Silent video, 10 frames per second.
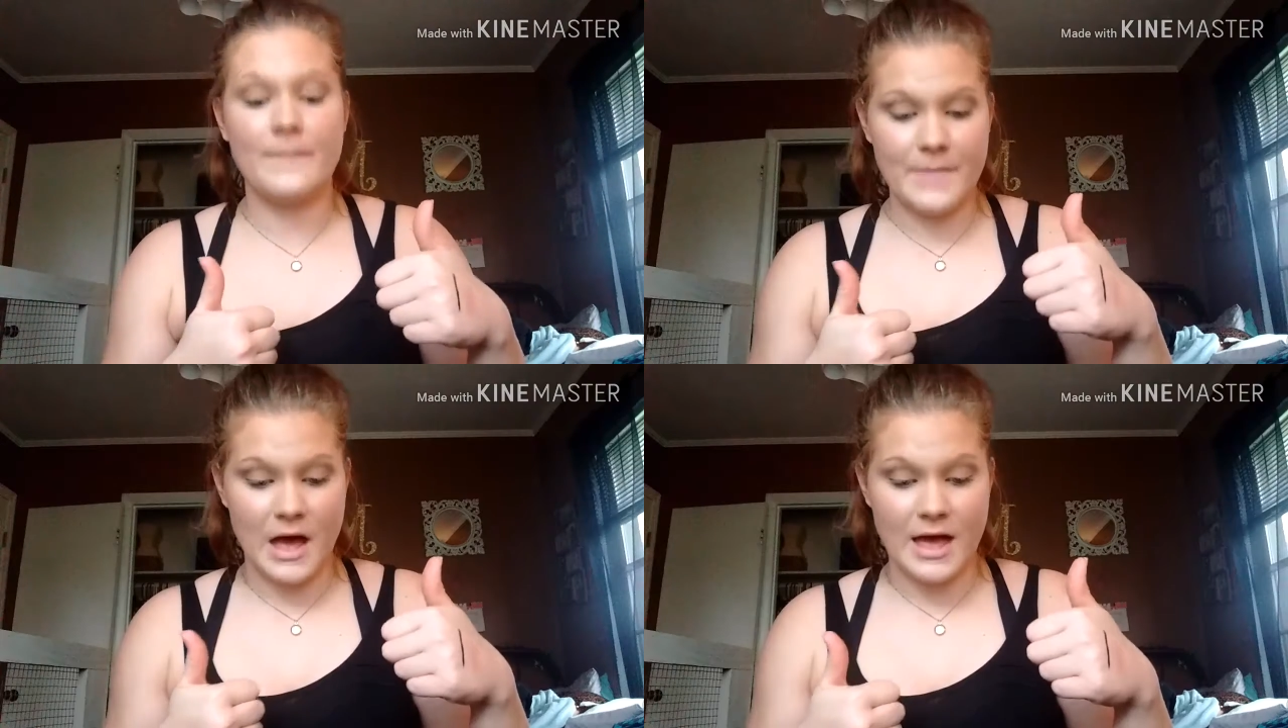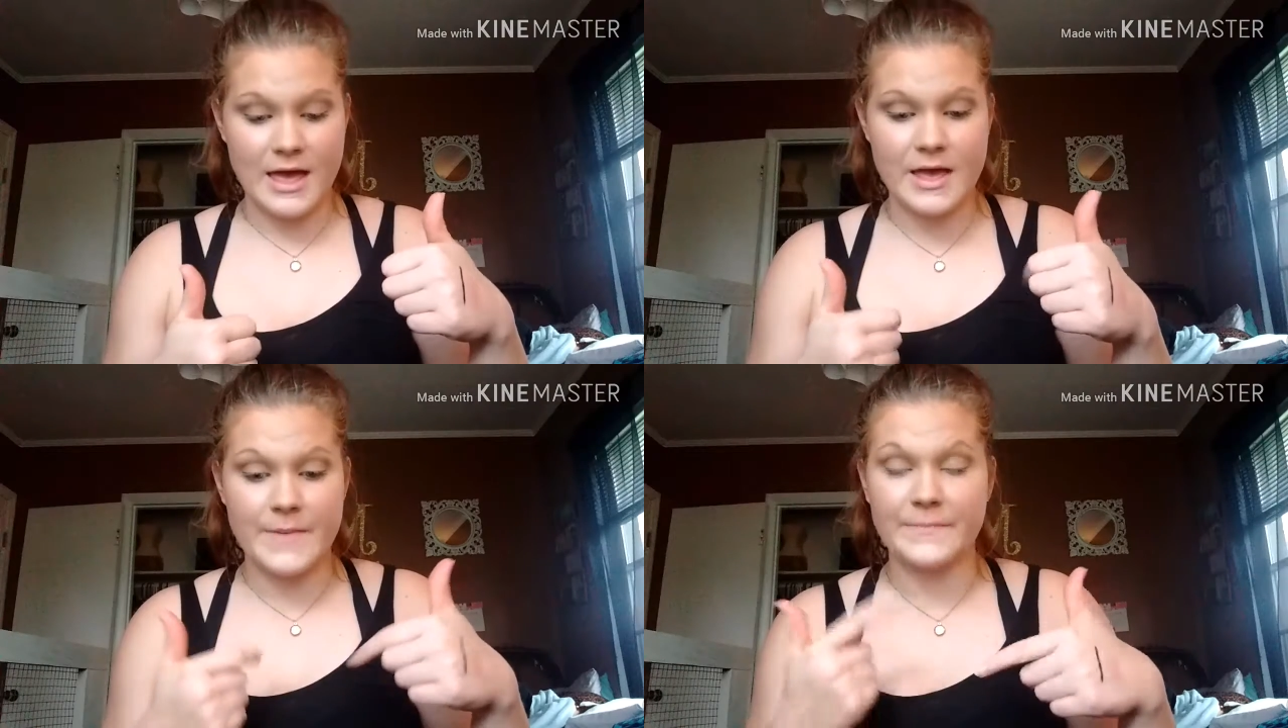
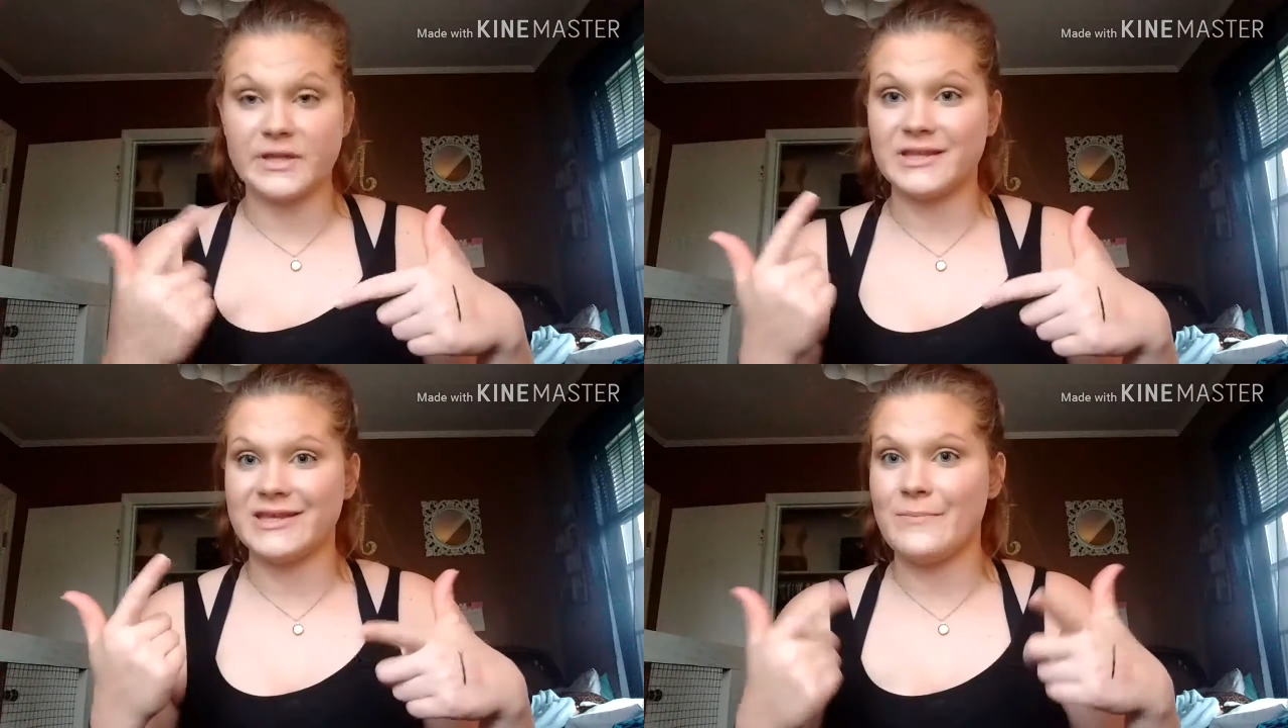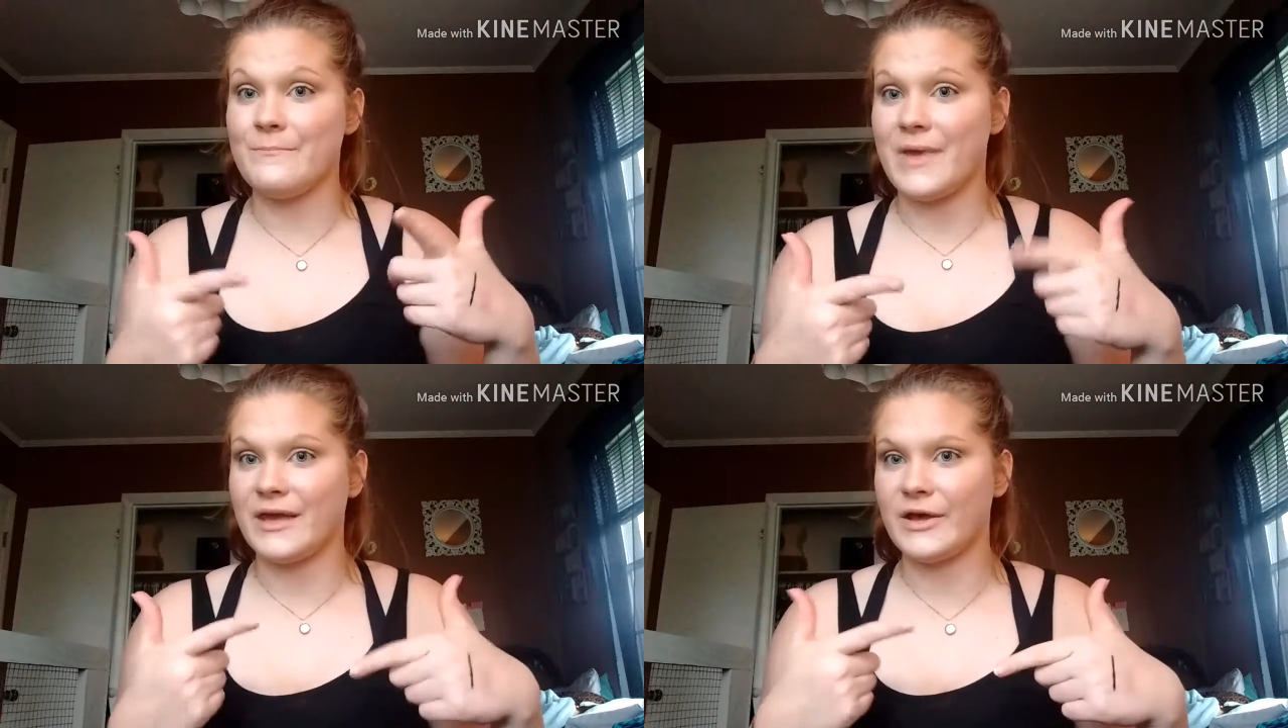my monthly
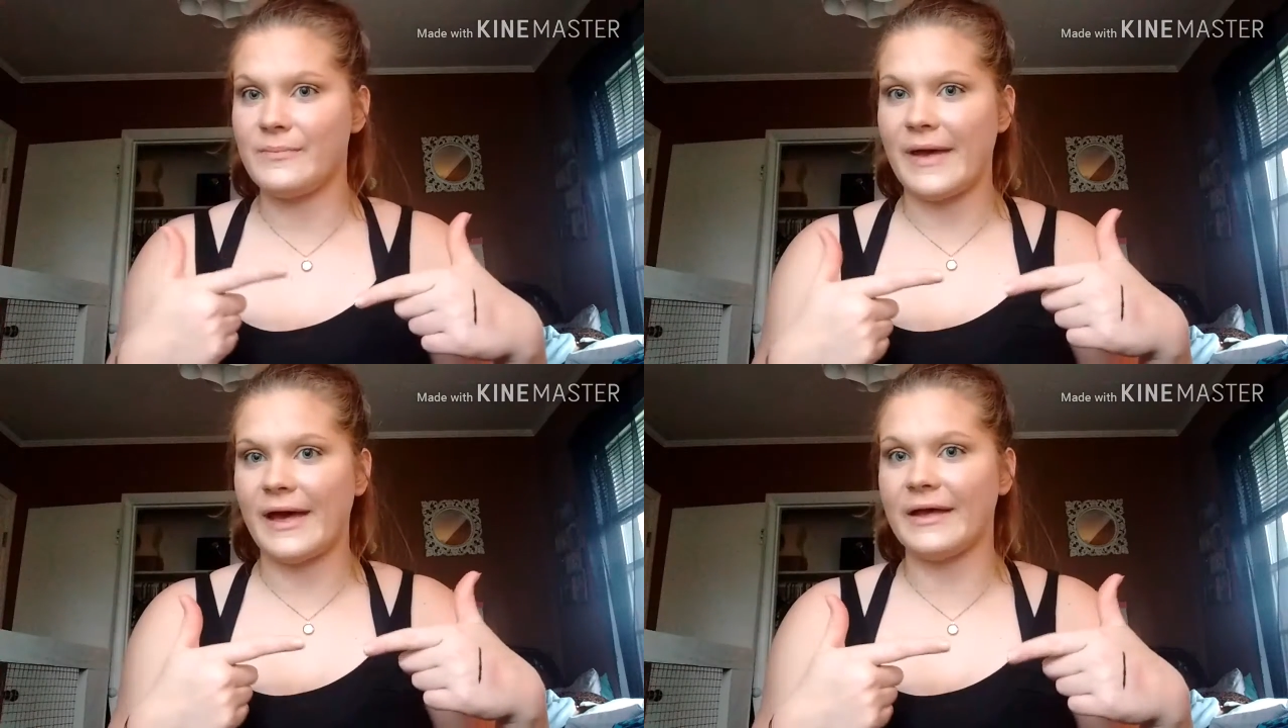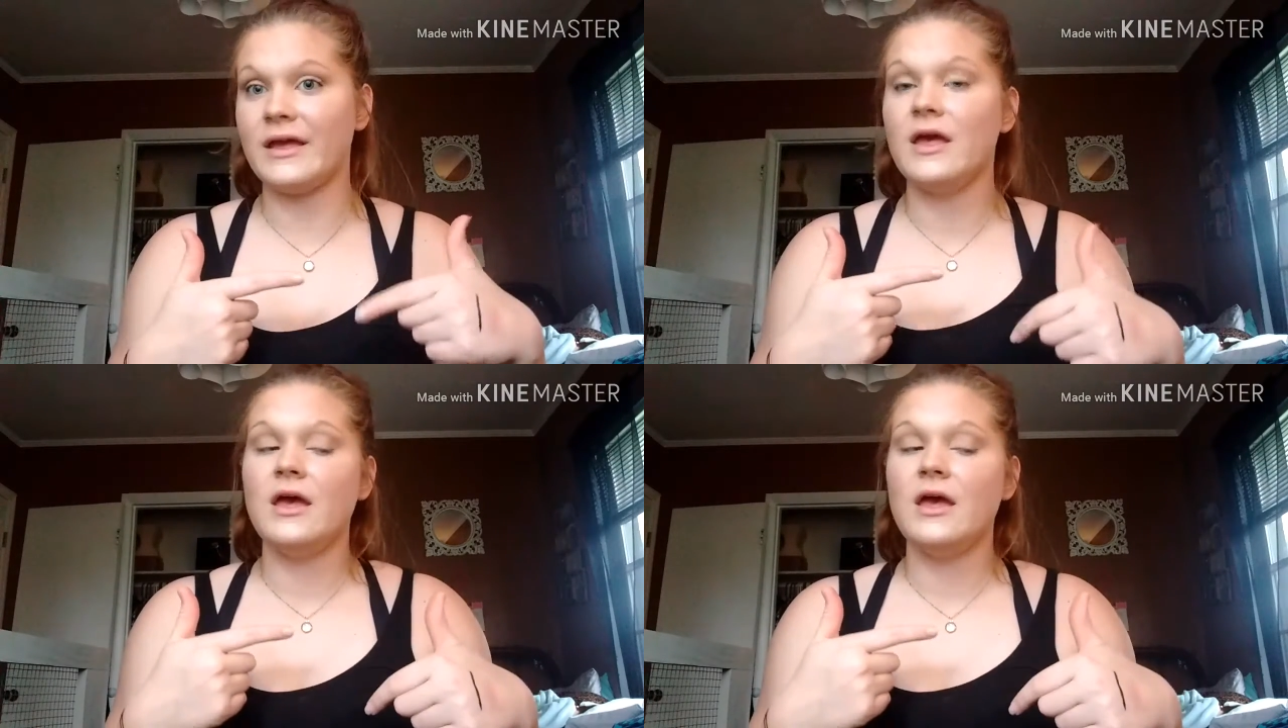makeup bag